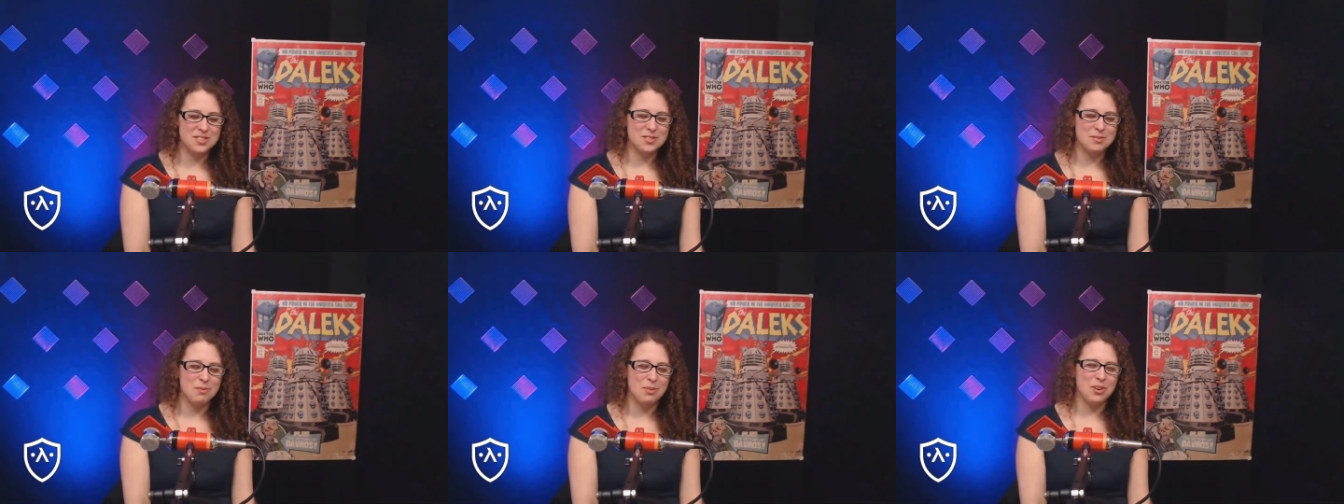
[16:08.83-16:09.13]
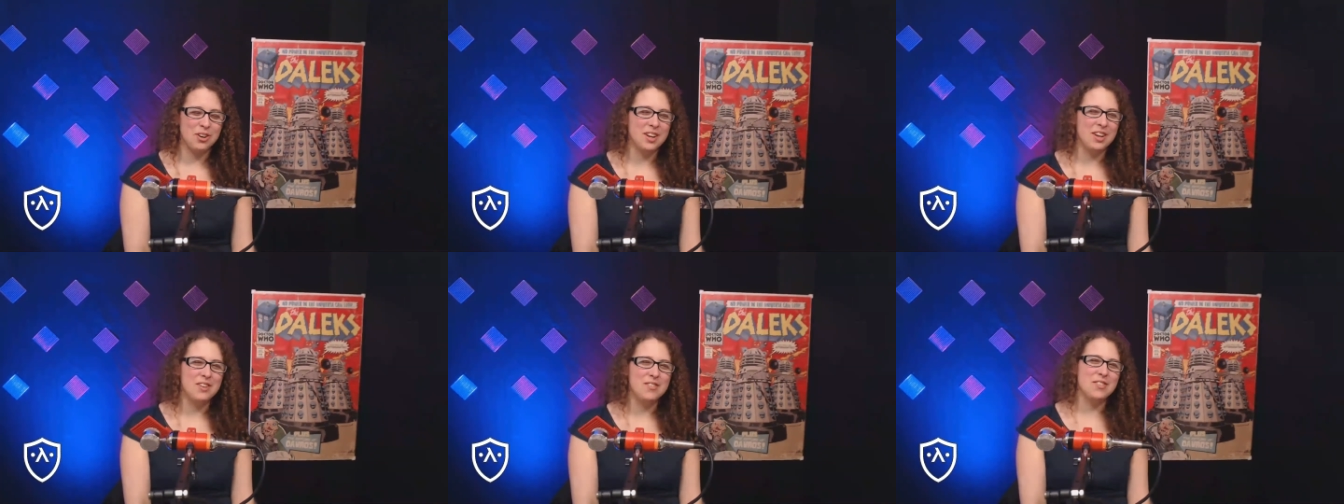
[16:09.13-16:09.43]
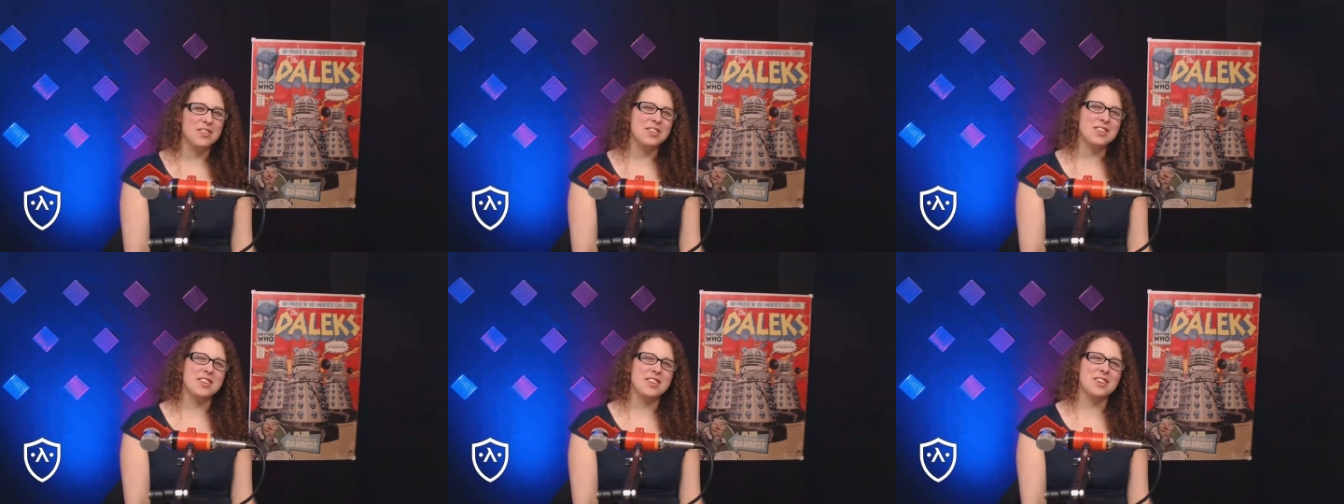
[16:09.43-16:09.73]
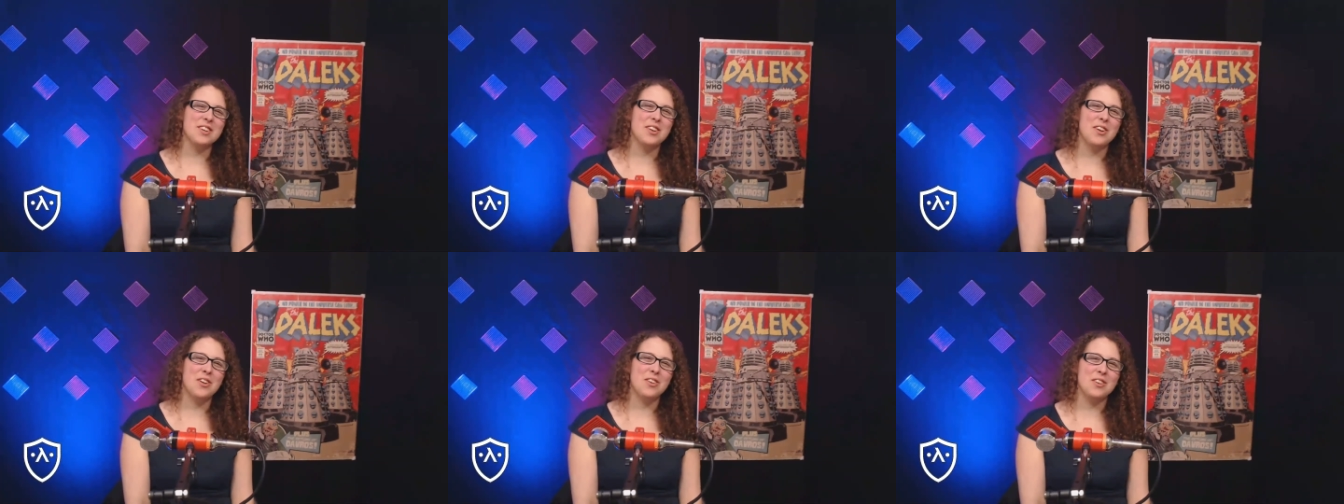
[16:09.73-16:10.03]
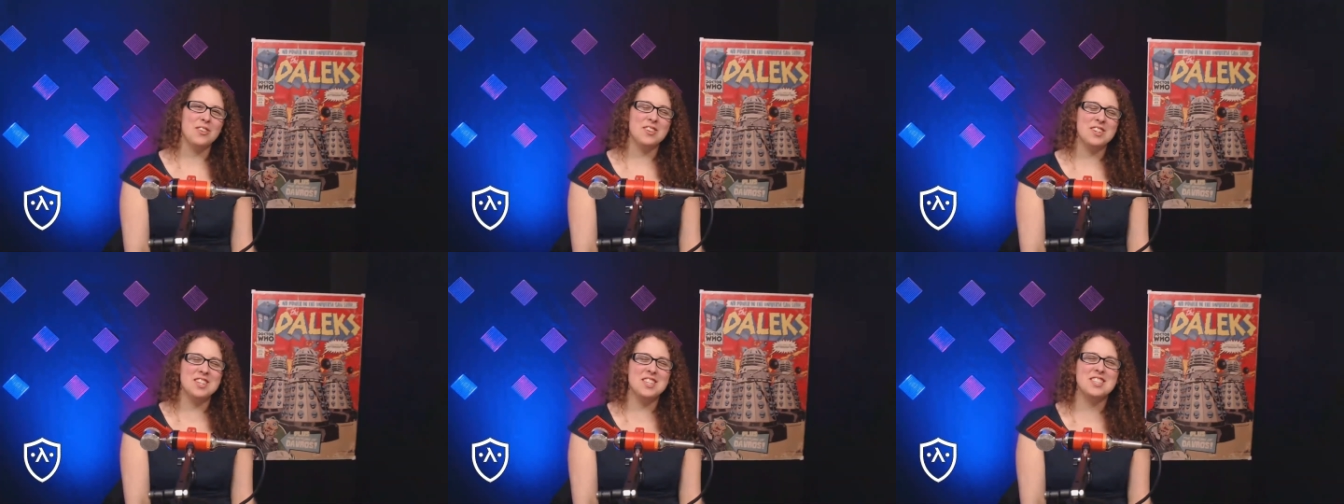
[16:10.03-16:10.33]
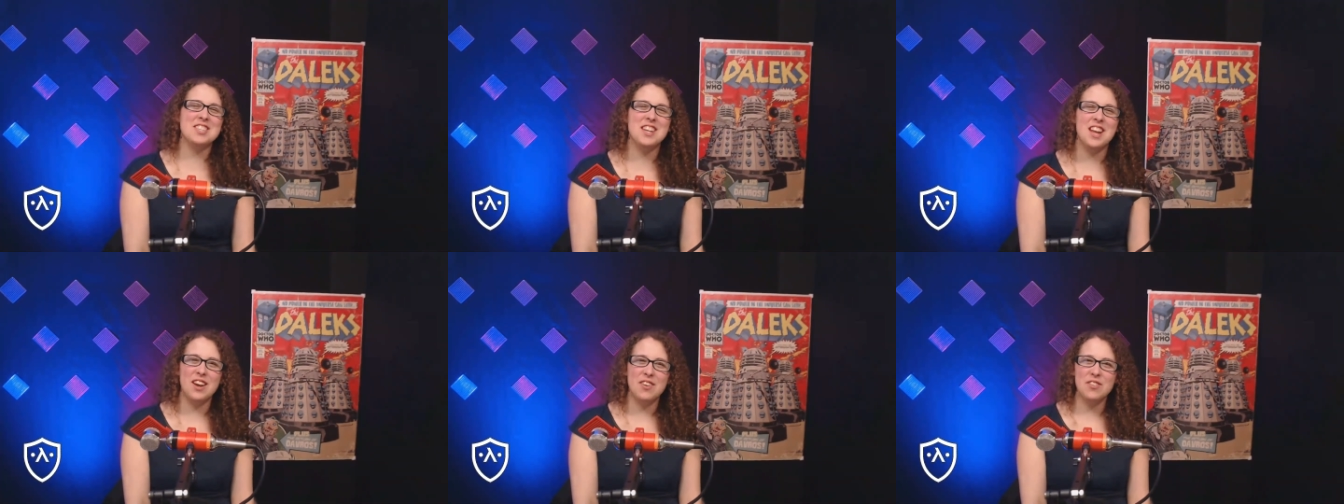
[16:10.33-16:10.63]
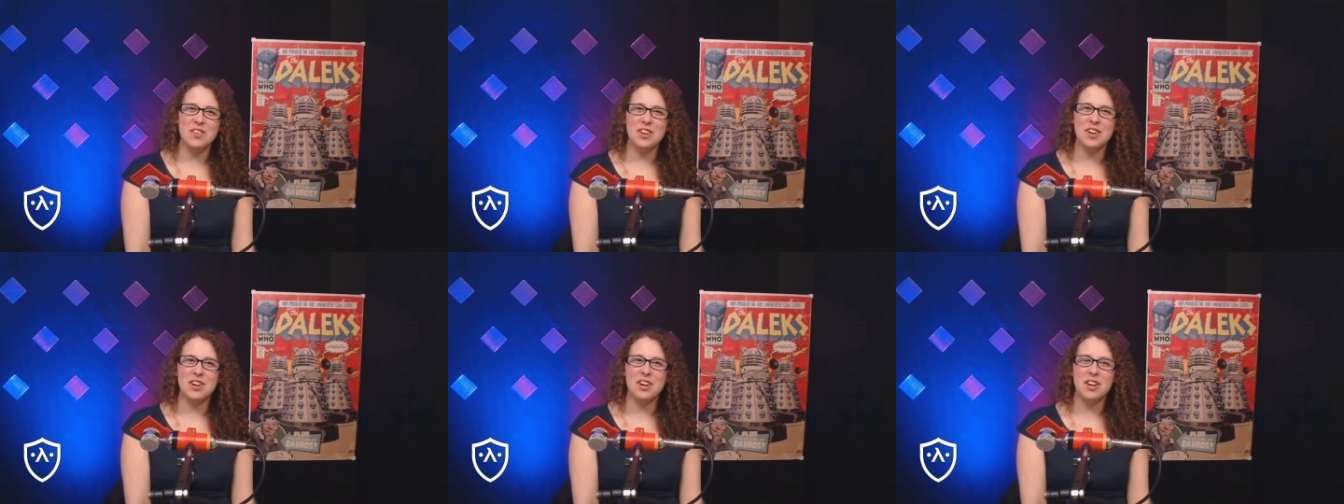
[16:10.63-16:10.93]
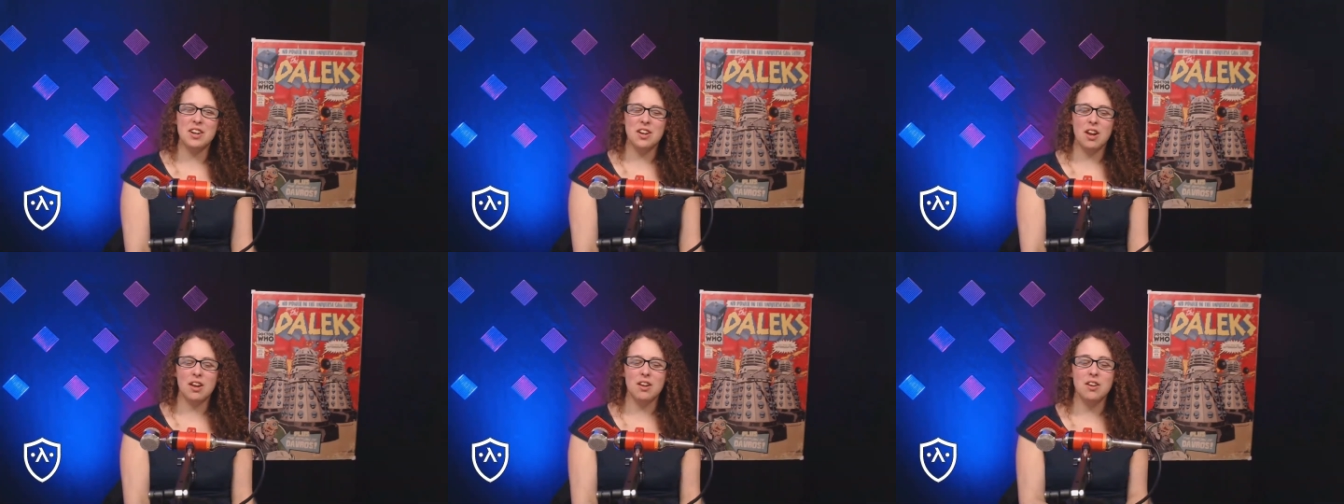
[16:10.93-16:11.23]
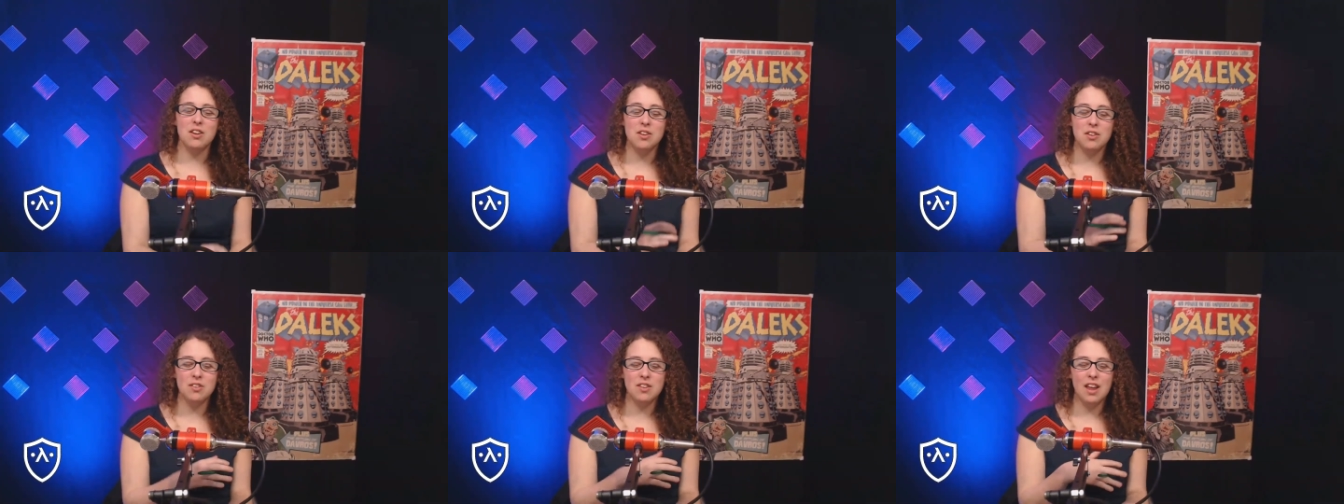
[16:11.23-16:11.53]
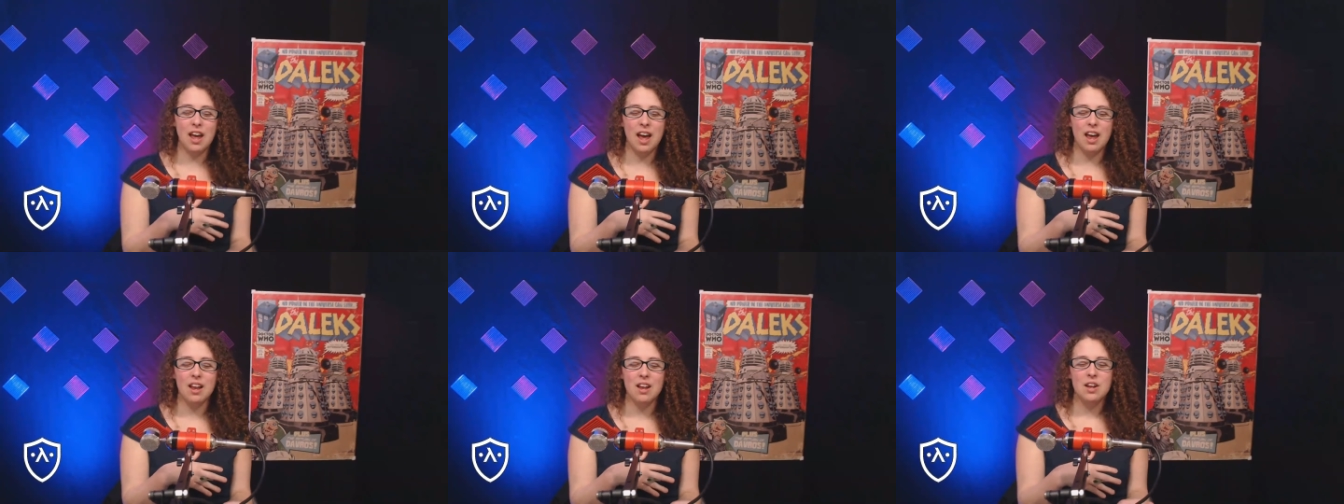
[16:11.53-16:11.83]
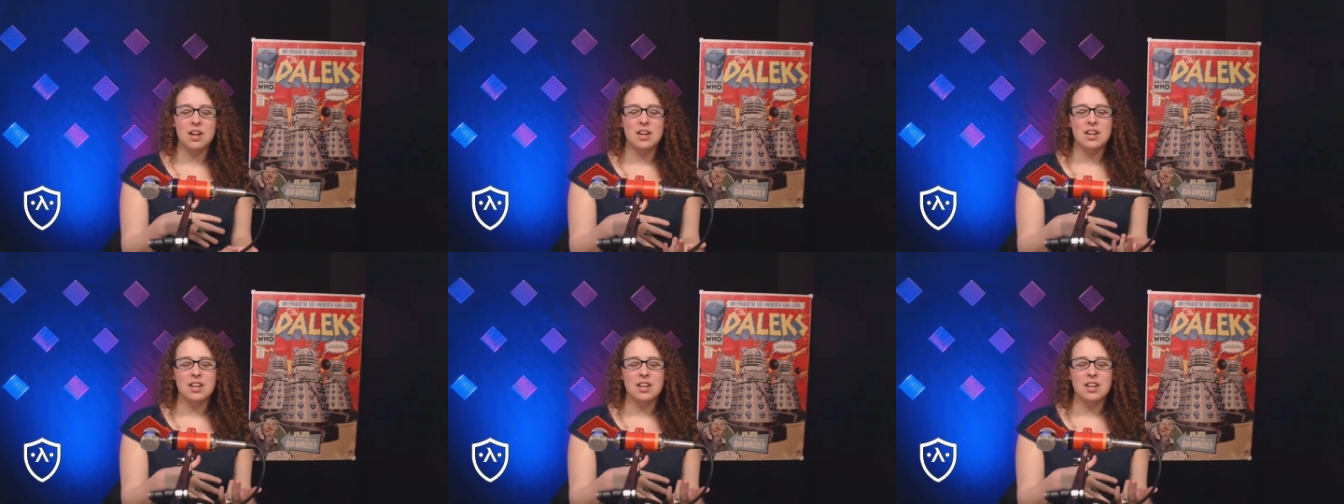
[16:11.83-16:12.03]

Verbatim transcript: more evil, and the only reason I would argue that